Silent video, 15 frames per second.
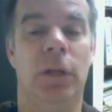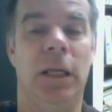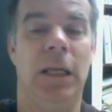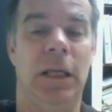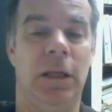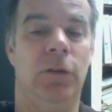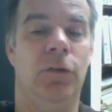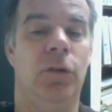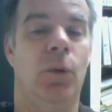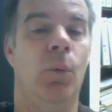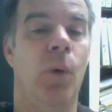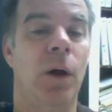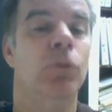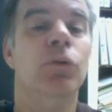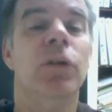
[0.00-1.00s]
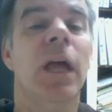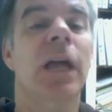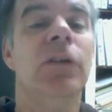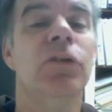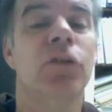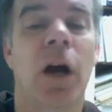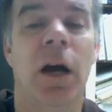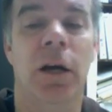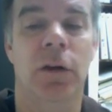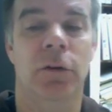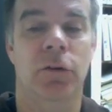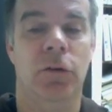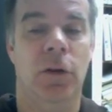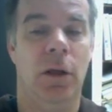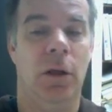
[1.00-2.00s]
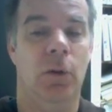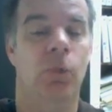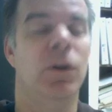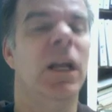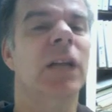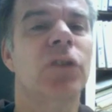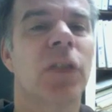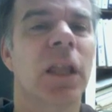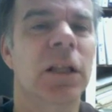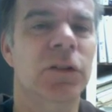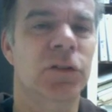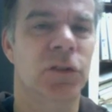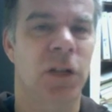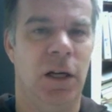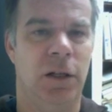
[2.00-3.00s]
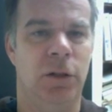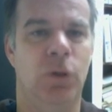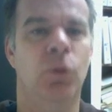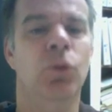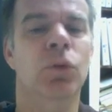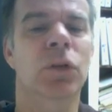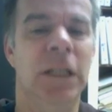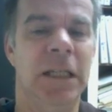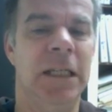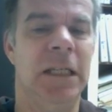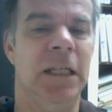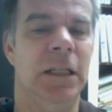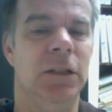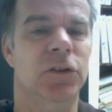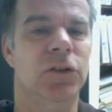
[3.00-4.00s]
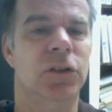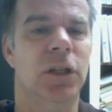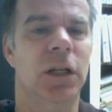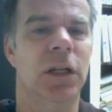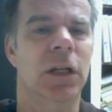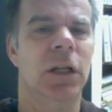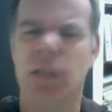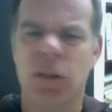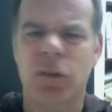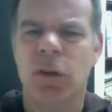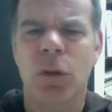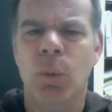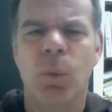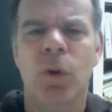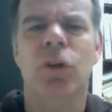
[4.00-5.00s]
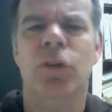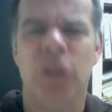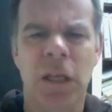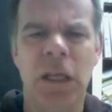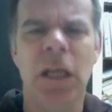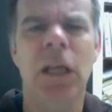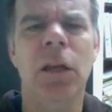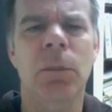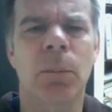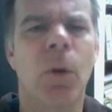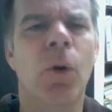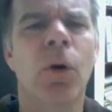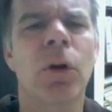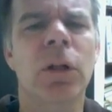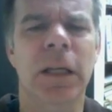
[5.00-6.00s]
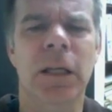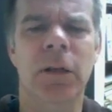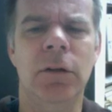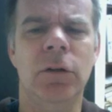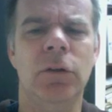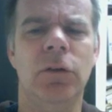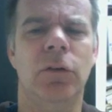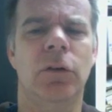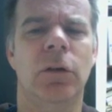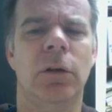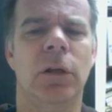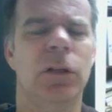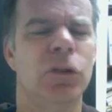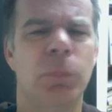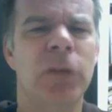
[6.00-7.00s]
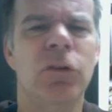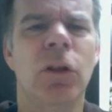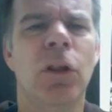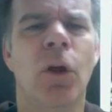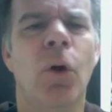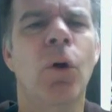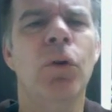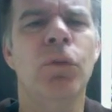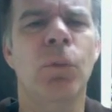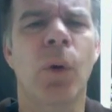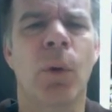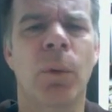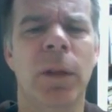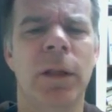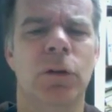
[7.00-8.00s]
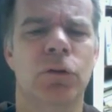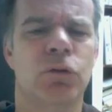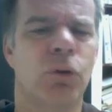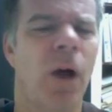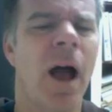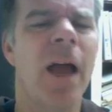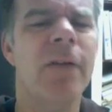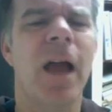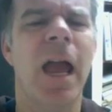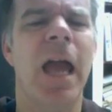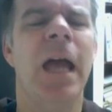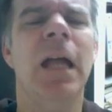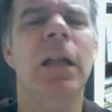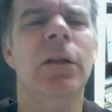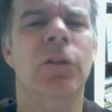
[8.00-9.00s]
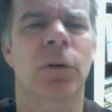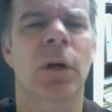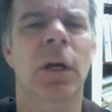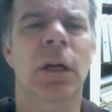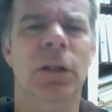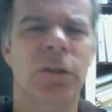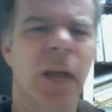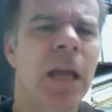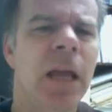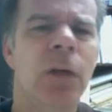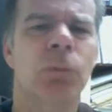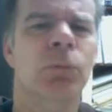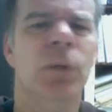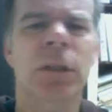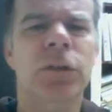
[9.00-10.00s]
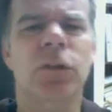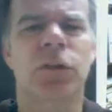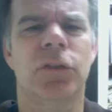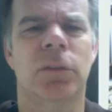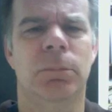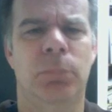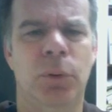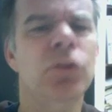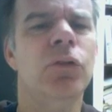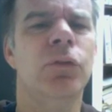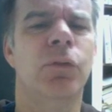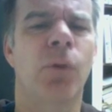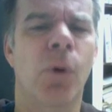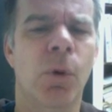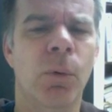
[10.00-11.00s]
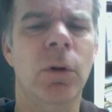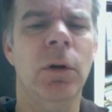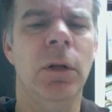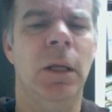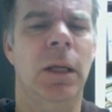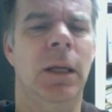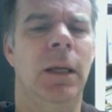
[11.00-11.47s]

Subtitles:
is the one who takes charge, who gets things done, who leads. Doesn't the world need more leaders, especially those who are willing to drive ahead, to take risks and push forward?